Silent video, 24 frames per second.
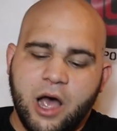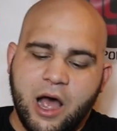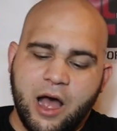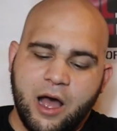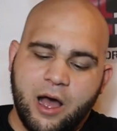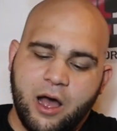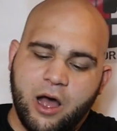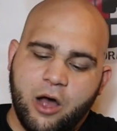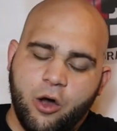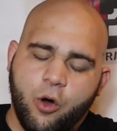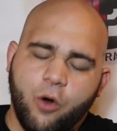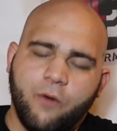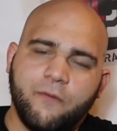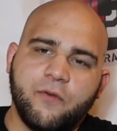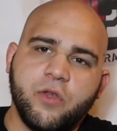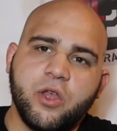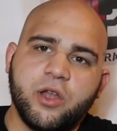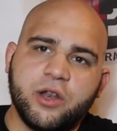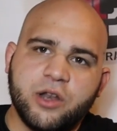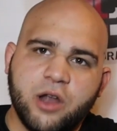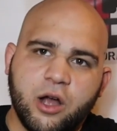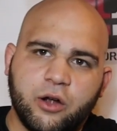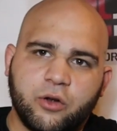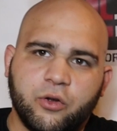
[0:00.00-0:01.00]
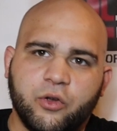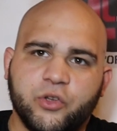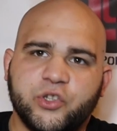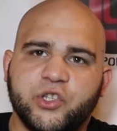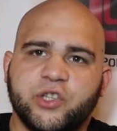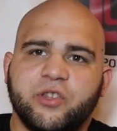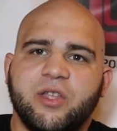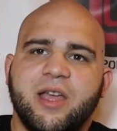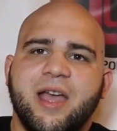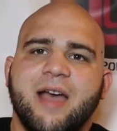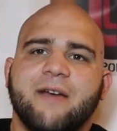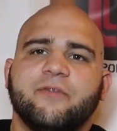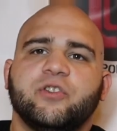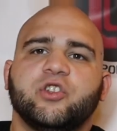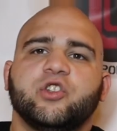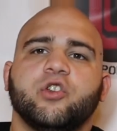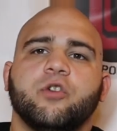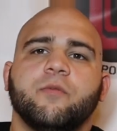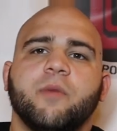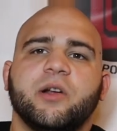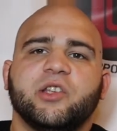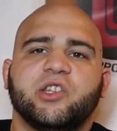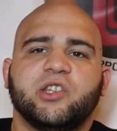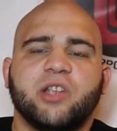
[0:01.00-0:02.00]
uh, over the knuckles and they have
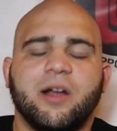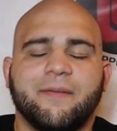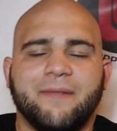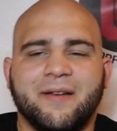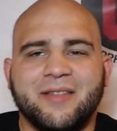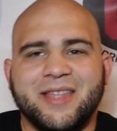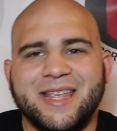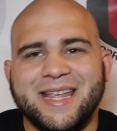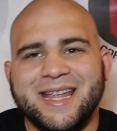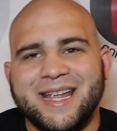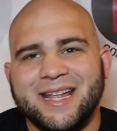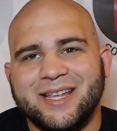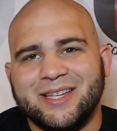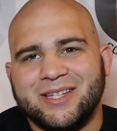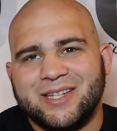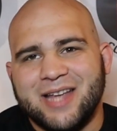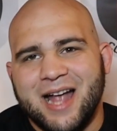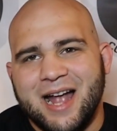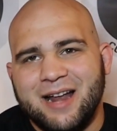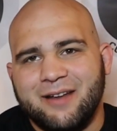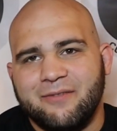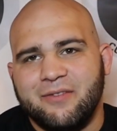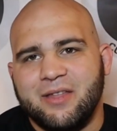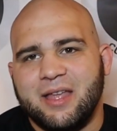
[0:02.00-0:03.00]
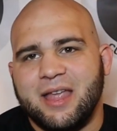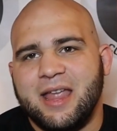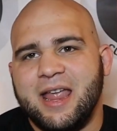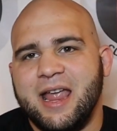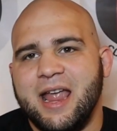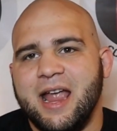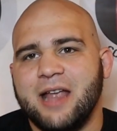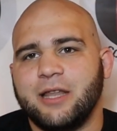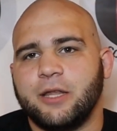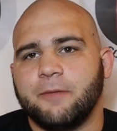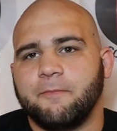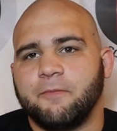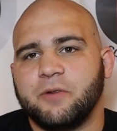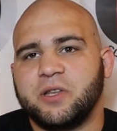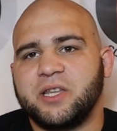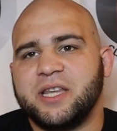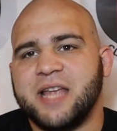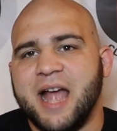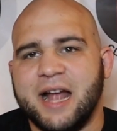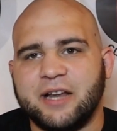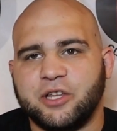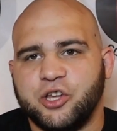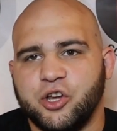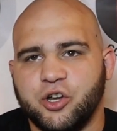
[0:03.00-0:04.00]
so much stuff on the inside of the hand to
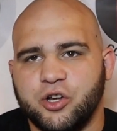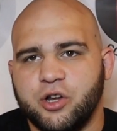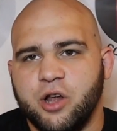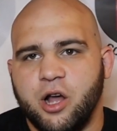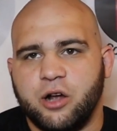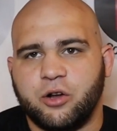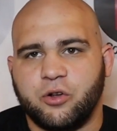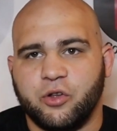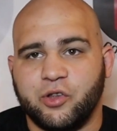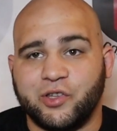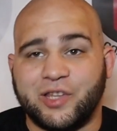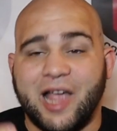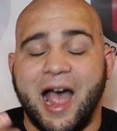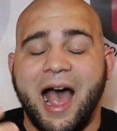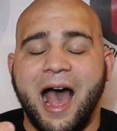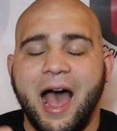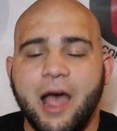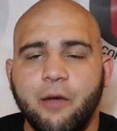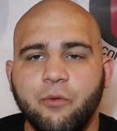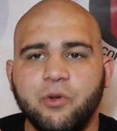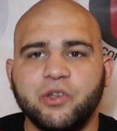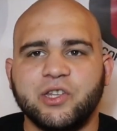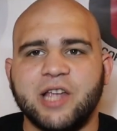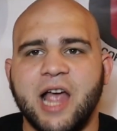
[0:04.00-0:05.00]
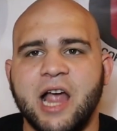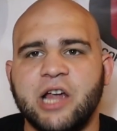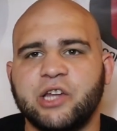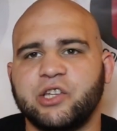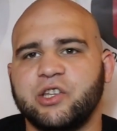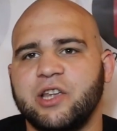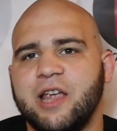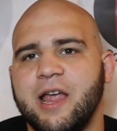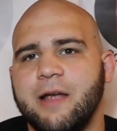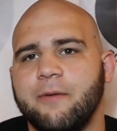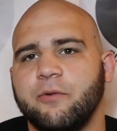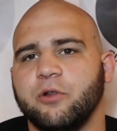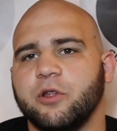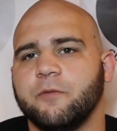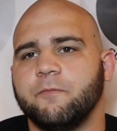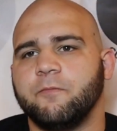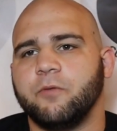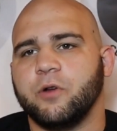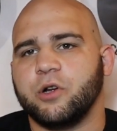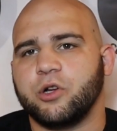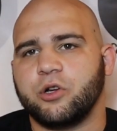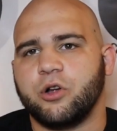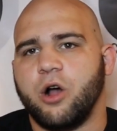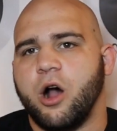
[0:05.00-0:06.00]
protect your knuckles. I was actually able to
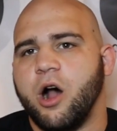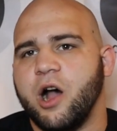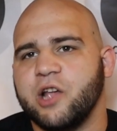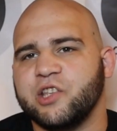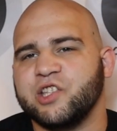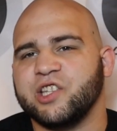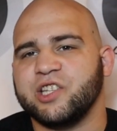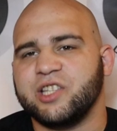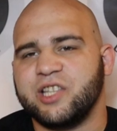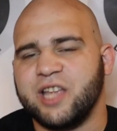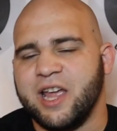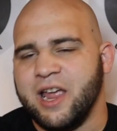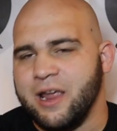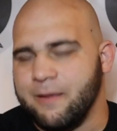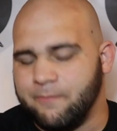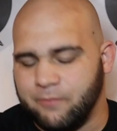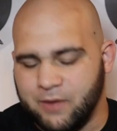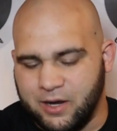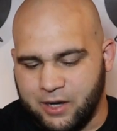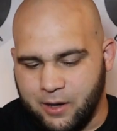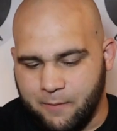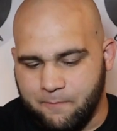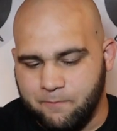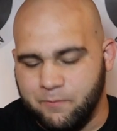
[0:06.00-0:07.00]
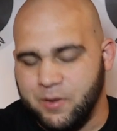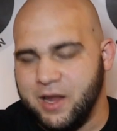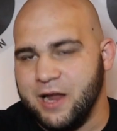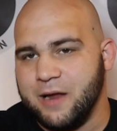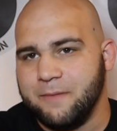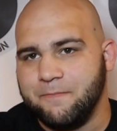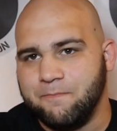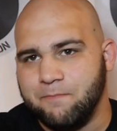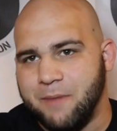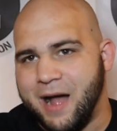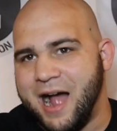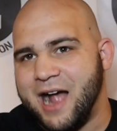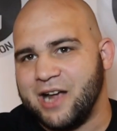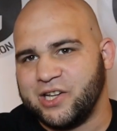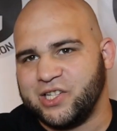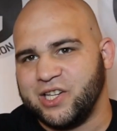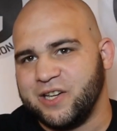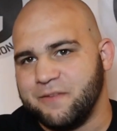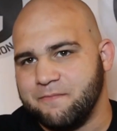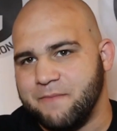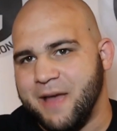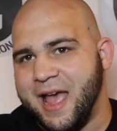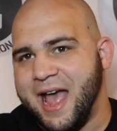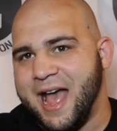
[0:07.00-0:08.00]
put gauze and tape, like a big
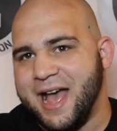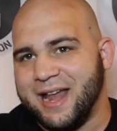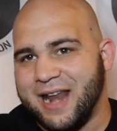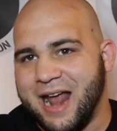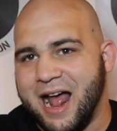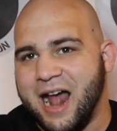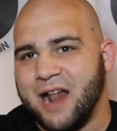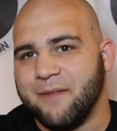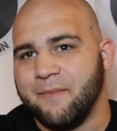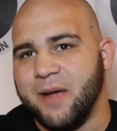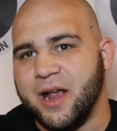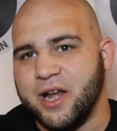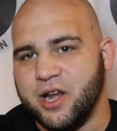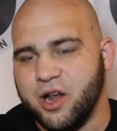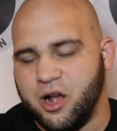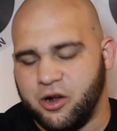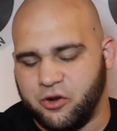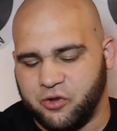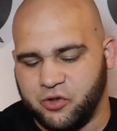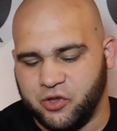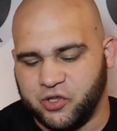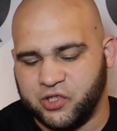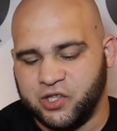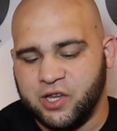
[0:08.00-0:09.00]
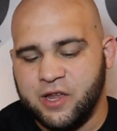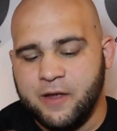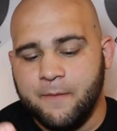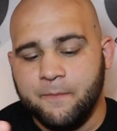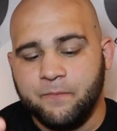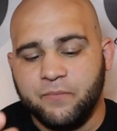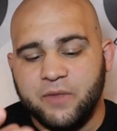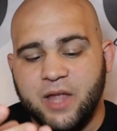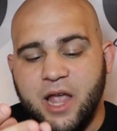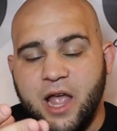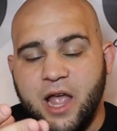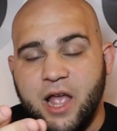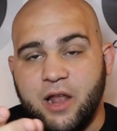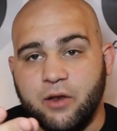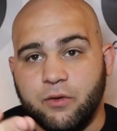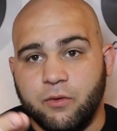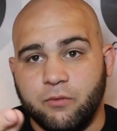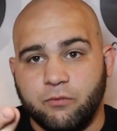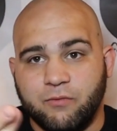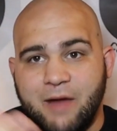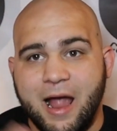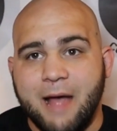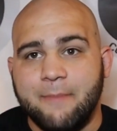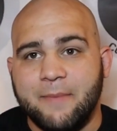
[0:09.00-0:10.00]
boxing pad, on my knuckles
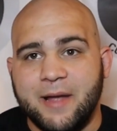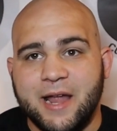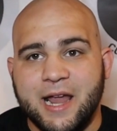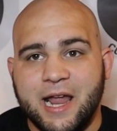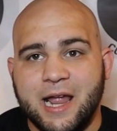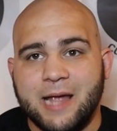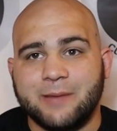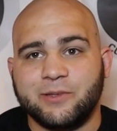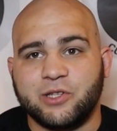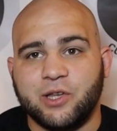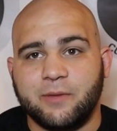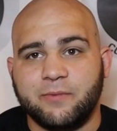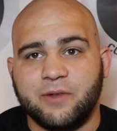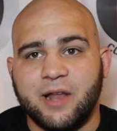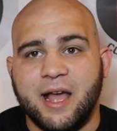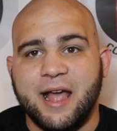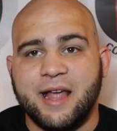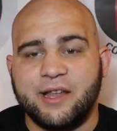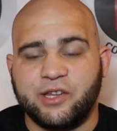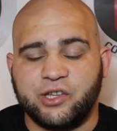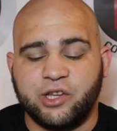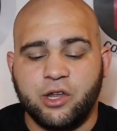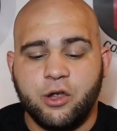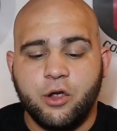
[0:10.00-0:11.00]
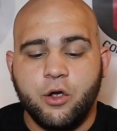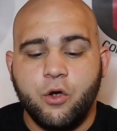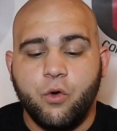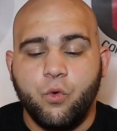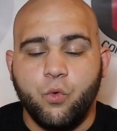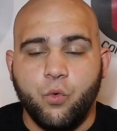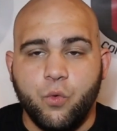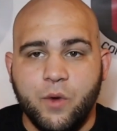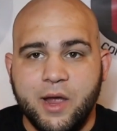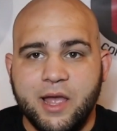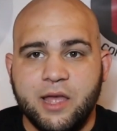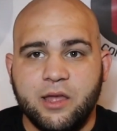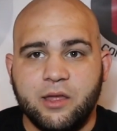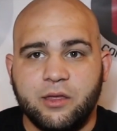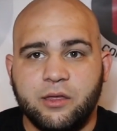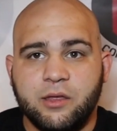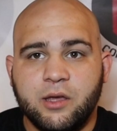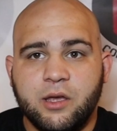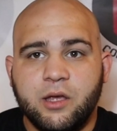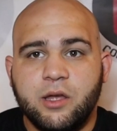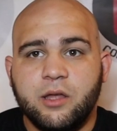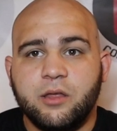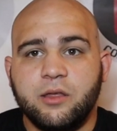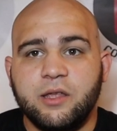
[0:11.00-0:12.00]
and wrap my hands up nice with
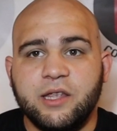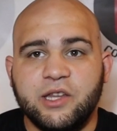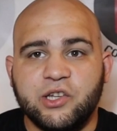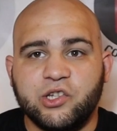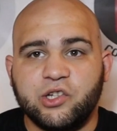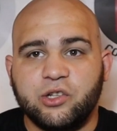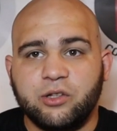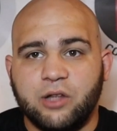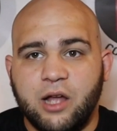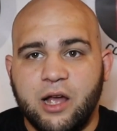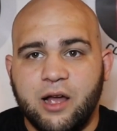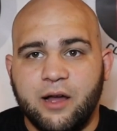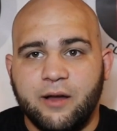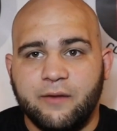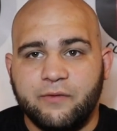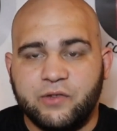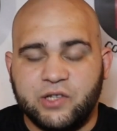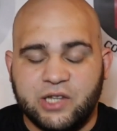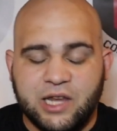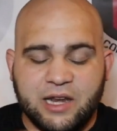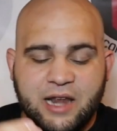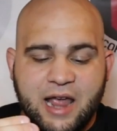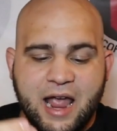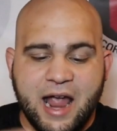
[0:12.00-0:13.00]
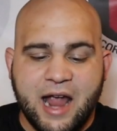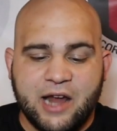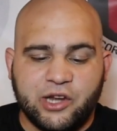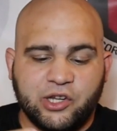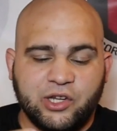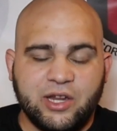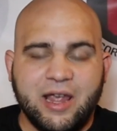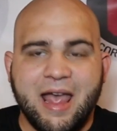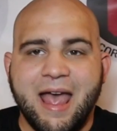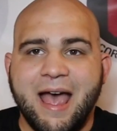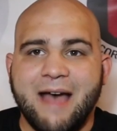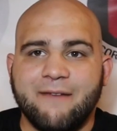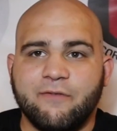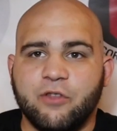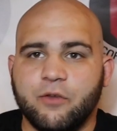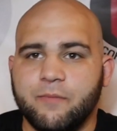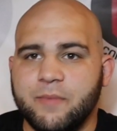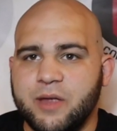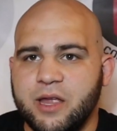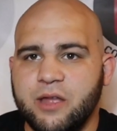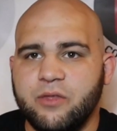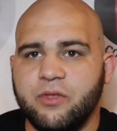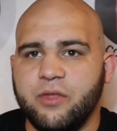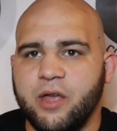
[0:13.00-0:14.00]
these gloves and actually have
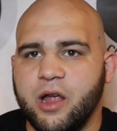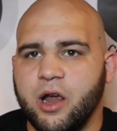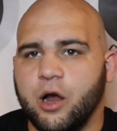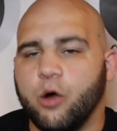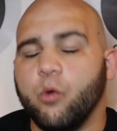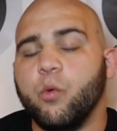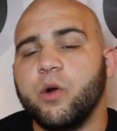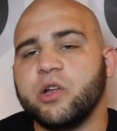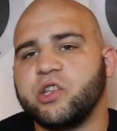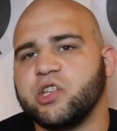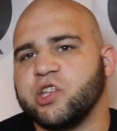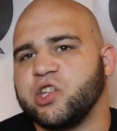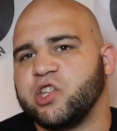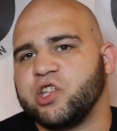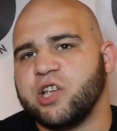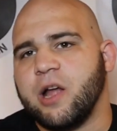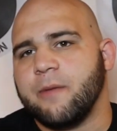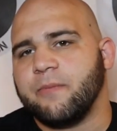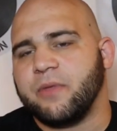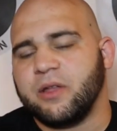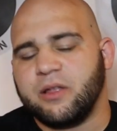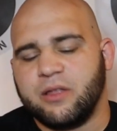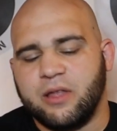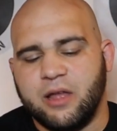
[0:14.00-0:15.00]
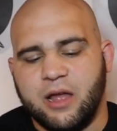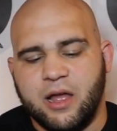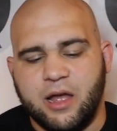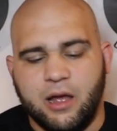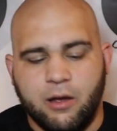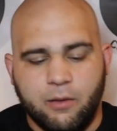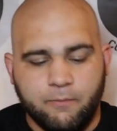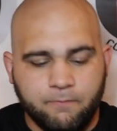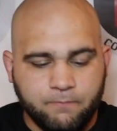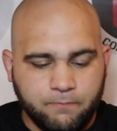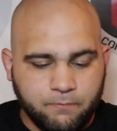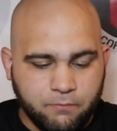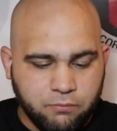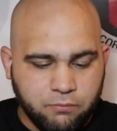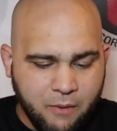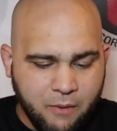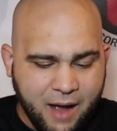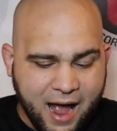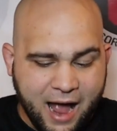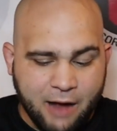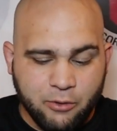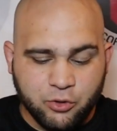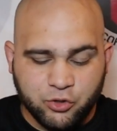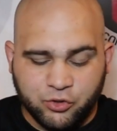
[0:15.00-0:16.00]
them in there, which is something that
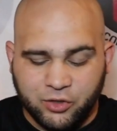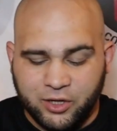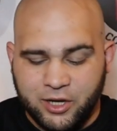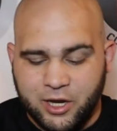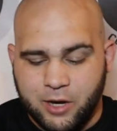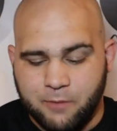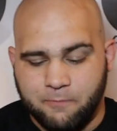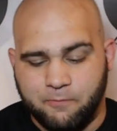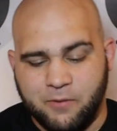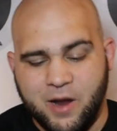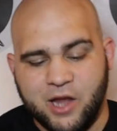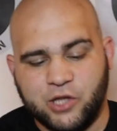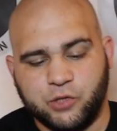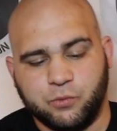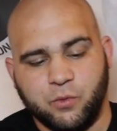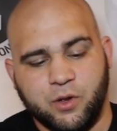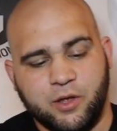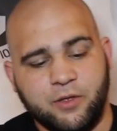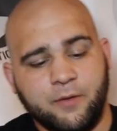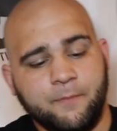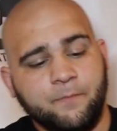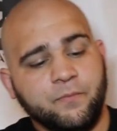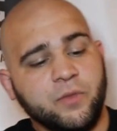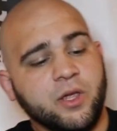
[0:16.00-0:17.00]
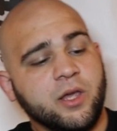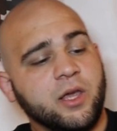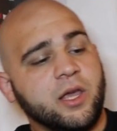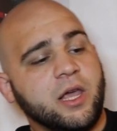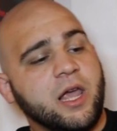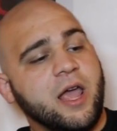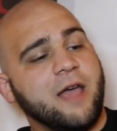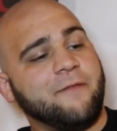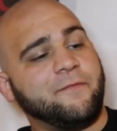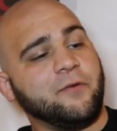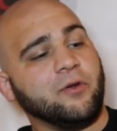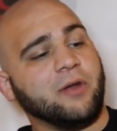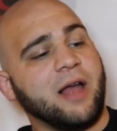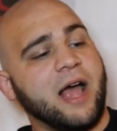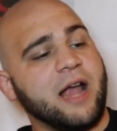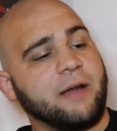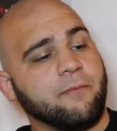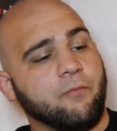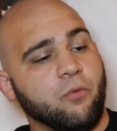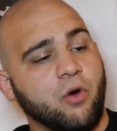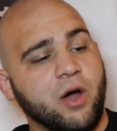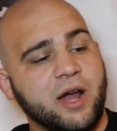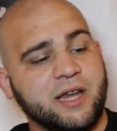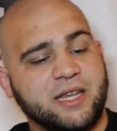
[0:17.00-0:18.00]
I was really impressed with. If you like
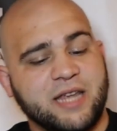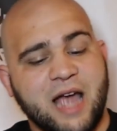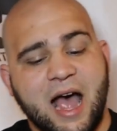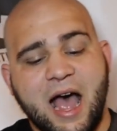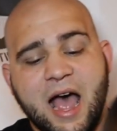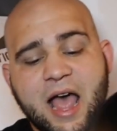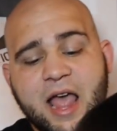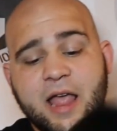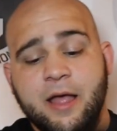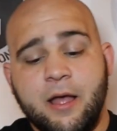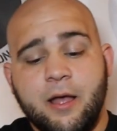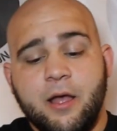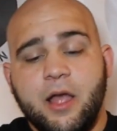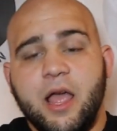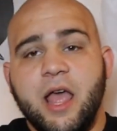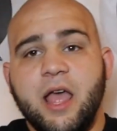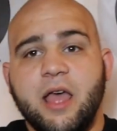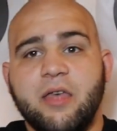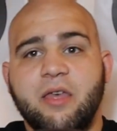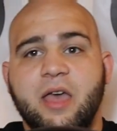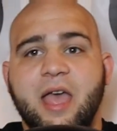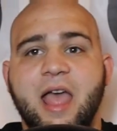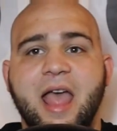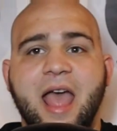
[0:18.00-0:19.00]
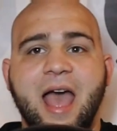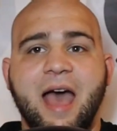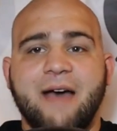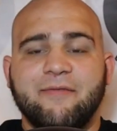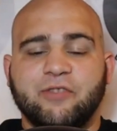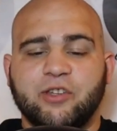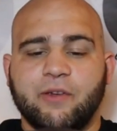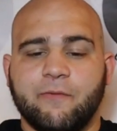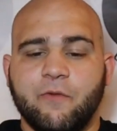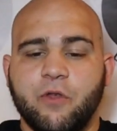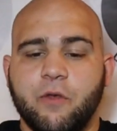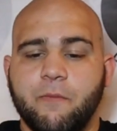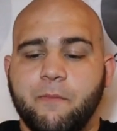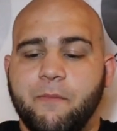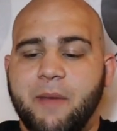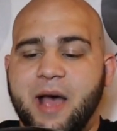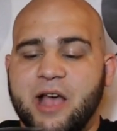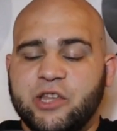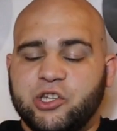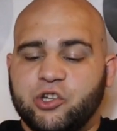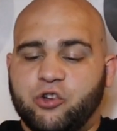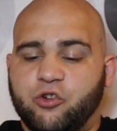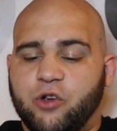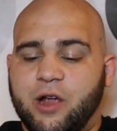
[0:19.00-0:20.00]
Muay Thai, they have some of the
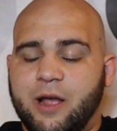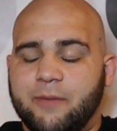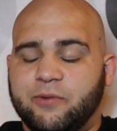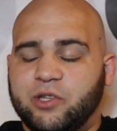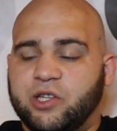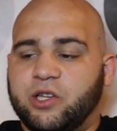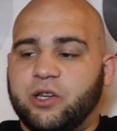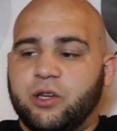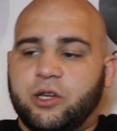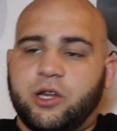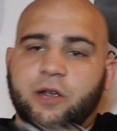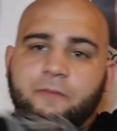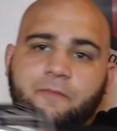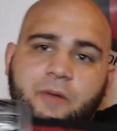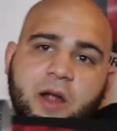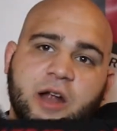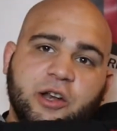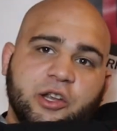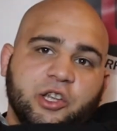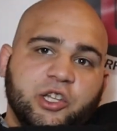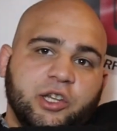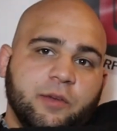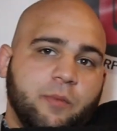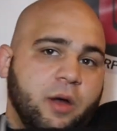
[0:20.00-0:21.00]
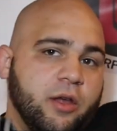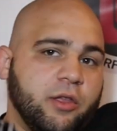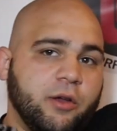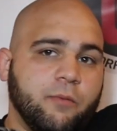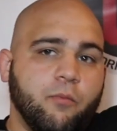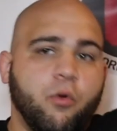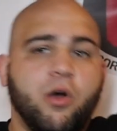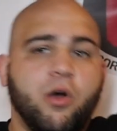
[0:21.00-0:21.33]
best grips compared to some other